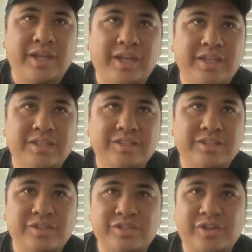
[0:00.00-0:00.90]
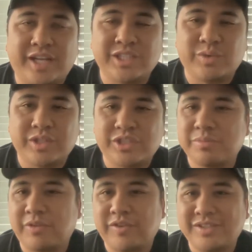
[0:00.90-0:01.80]
then I you know started asking questions
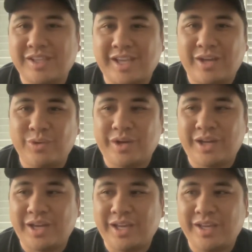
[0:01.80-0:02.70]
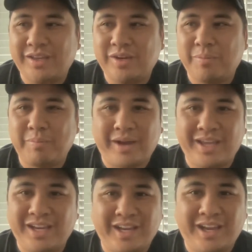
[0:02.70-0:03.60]
to my friends like how do I you know buy
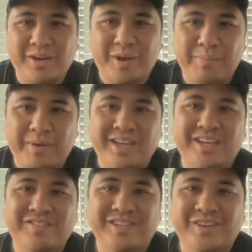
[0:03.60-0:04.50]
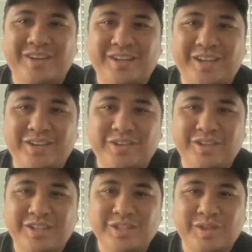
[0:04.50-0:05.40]
an how do I buy an NFT right? Like
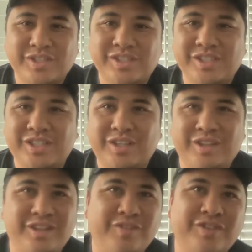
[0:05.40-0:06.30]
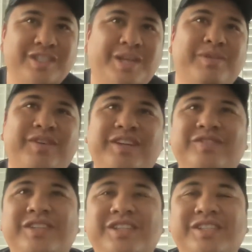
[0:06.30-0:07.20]
learning these questions and different types of
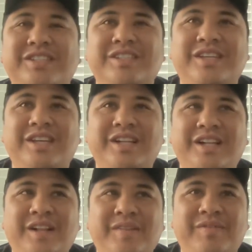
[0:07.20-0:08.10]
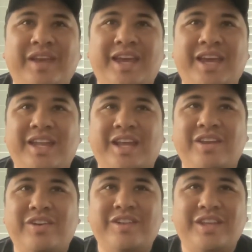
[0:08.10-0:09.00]
NFTs and and I
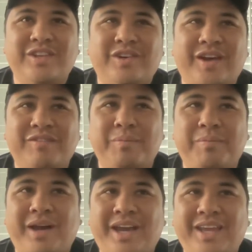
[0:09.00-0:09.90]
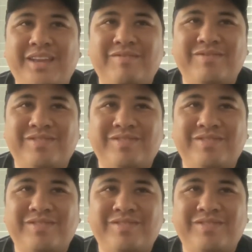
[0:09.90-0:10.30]
learned that you don't have to buy